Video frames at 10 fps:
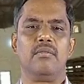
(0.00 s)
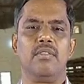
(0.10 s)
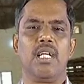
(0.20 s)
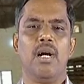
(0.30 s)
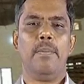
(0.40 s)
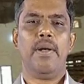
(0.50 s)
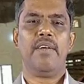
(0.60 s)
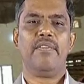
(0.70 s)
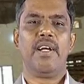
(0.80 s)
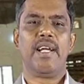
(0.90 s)
The complete
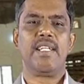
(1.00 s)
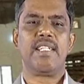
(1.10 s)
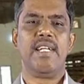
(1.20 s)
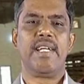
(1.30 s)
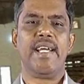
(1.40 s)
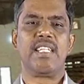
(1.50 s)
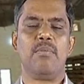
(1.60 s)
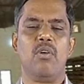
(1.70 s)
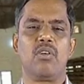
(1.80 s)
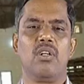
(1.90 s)
filtration takes
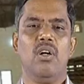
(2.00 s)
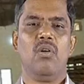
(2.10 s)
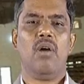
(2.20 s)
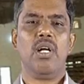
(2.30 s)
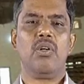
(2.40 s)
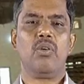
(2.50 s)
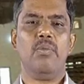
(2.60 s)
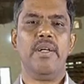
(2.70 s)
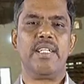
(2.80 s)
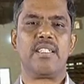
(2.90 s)
about 1 to 2
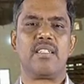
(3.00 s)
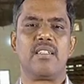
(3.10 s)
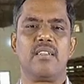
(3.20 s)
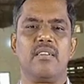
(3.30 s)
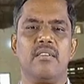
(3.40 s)
minutes.